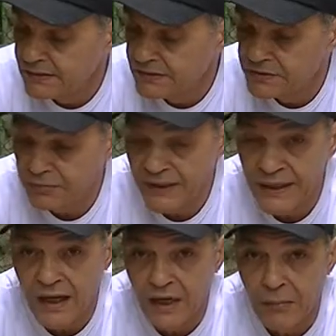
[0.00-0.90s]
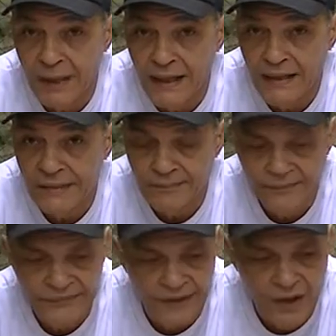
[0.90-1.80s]
spring carbine,
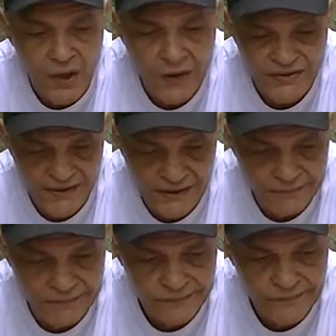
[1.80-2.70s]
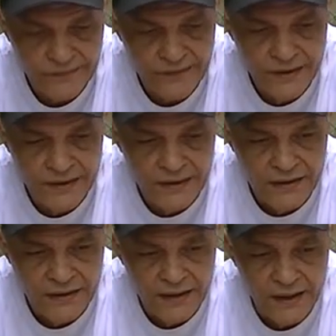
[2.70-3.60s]
Rossi.
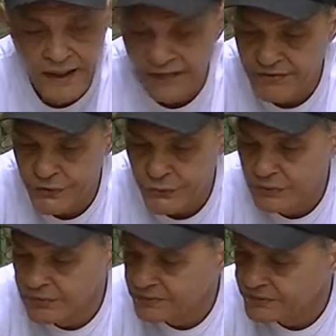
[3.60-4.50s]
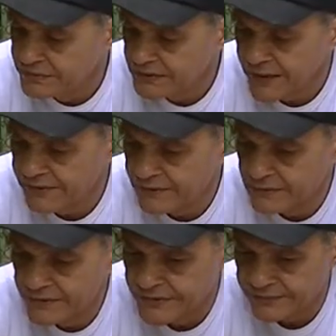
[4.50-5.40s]
I have two
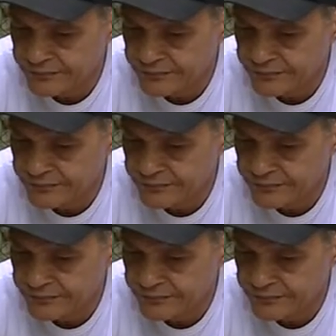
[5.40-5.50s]
rifles,